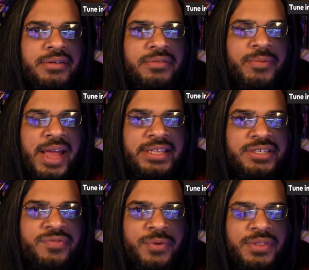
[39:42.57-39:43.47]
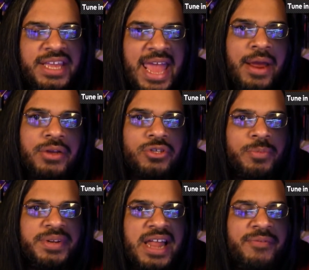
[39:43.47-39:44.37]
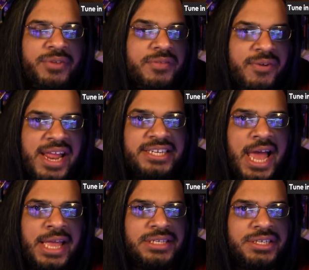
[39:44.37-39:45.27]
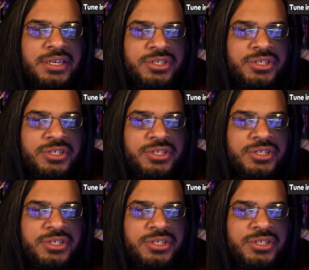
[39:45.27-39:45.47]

rights for the character, but not for the franchise,